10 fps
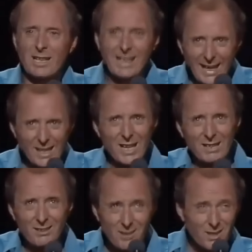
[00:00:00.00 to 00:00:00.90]
I'm
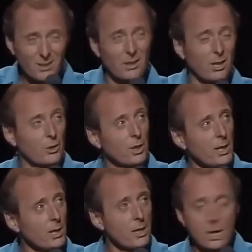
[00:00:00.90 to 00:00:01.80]
getting just a
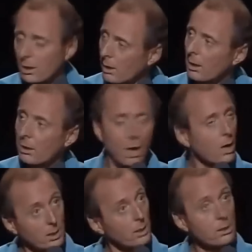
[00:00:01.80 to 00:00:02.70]
touch uneasy, and I said to the guy,